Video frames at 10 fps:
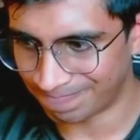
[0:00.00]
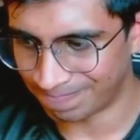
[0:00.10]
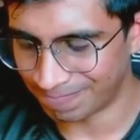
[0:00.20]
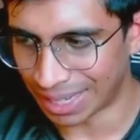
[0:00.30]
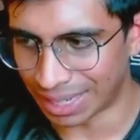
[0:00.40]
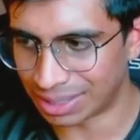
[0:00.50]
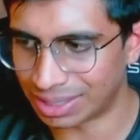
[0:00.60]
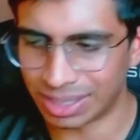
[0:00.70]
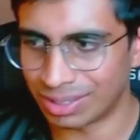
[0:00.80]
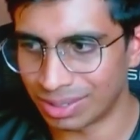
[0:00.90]
yeah, it's
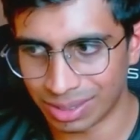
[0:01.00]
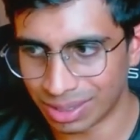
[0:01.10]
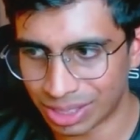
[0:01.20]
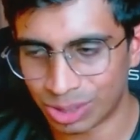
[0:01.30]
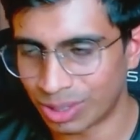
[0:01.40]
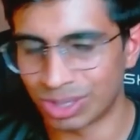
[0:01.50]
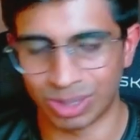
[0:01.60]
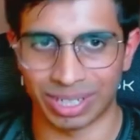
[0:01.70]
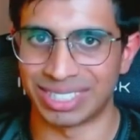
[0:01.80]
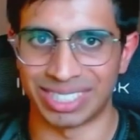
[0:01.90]
it's a it's a strange
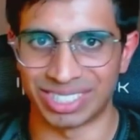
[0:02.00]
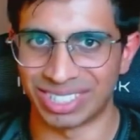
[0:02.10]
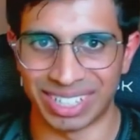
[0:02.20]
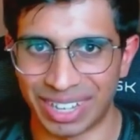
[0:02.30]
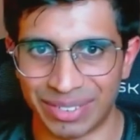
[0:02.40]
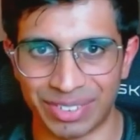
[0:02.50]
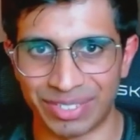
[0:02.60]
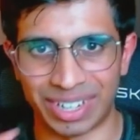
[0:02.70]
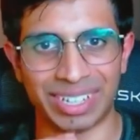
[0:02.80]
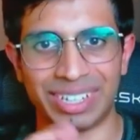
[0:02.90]
organization. They have a
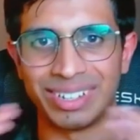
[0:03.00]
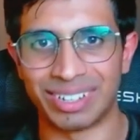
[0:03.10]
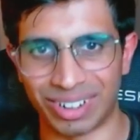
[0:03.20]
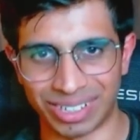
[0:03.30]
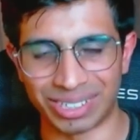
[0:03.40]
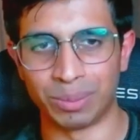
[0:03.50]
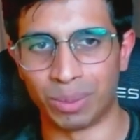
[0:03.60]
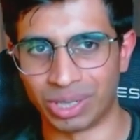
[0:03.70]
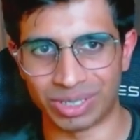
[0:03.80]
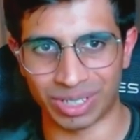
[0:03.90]
very odd
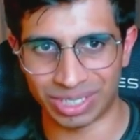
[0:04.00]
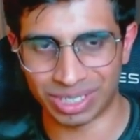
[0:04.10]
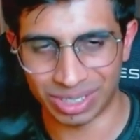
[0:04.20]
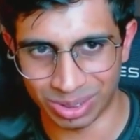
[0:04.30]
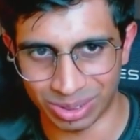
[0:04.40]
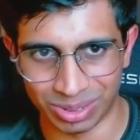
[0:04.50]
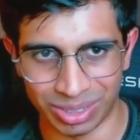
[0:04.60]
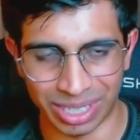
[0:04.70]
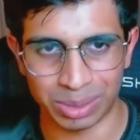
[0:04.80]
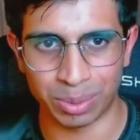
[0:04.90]
board structure, so
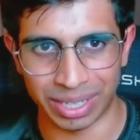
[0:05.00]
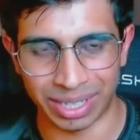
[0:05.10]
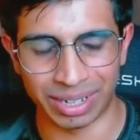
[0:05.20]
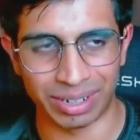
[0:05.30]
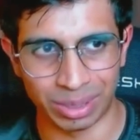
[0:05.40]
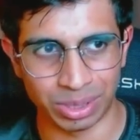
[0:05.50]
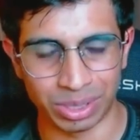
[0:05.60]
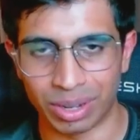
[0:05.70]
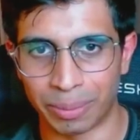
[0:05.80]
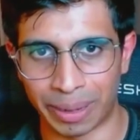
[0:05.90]
that's why there there was a
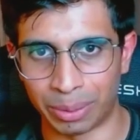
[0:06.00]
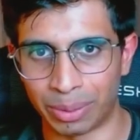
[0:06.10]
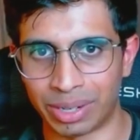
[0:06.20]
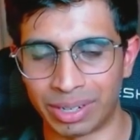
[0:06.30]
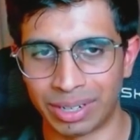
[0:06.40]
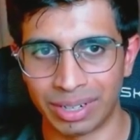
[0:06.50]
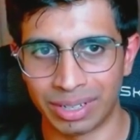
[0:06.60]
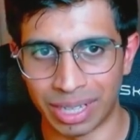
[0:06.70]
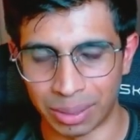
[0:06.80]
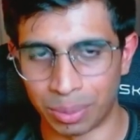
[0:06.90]
lot of power
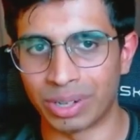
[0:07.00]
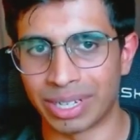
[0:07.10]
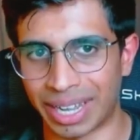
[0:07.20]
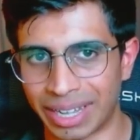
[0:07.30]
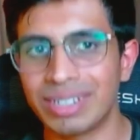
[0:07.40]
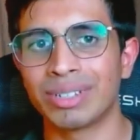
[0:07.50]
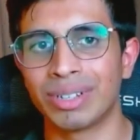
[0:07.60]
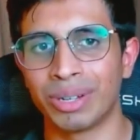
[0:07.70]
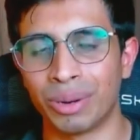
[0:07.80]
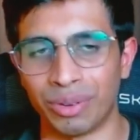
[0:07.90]
that the board had
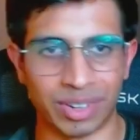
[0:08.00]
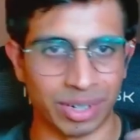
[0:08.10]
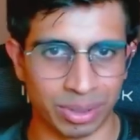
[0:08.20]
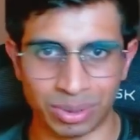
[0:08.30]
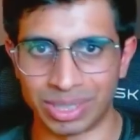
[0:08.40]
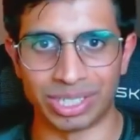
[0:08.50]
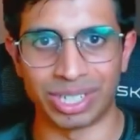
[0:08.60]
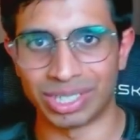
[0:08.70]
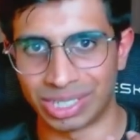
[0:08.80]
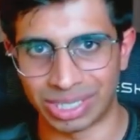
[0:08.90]
over who was in
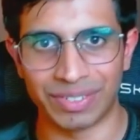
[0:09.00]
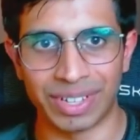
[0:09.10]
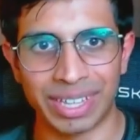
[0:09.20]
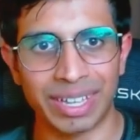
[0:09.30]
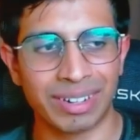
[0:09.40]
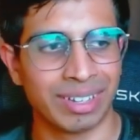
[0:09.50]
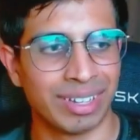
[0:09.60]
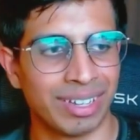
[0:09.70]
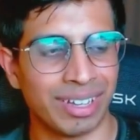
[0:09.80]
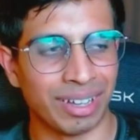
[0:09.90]
charge and stuff like that.
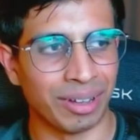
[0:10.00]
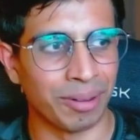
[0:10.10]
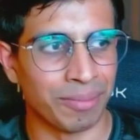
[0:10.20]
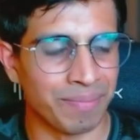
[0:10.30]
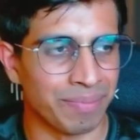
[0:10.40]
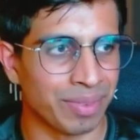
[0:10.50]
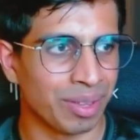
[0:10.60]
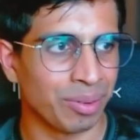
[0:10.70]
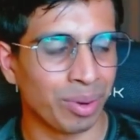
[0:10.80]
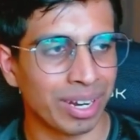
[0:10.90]
Um,
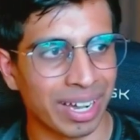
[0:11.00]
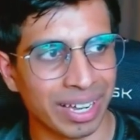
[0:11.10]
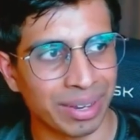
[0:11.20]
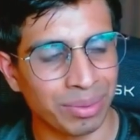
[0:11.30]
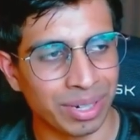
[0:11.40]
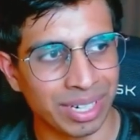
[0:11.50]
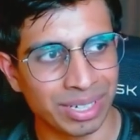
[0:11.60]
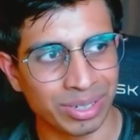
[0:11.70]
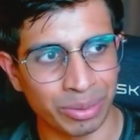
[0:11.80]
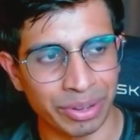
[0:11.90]
what I really
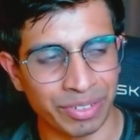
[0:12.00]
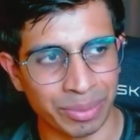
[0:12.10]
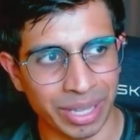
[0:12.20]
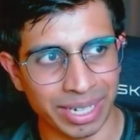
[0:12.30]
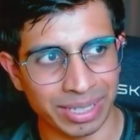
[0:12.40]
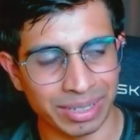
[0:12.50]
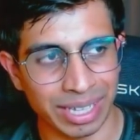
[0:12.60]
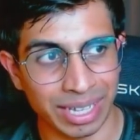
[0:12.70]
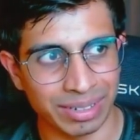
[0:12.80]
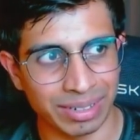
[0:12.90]
took away from that
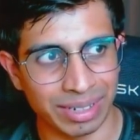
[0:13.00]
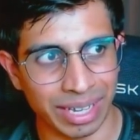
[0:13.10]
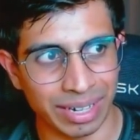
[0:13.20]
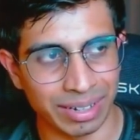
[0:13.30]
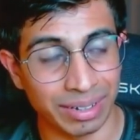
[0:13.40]
that that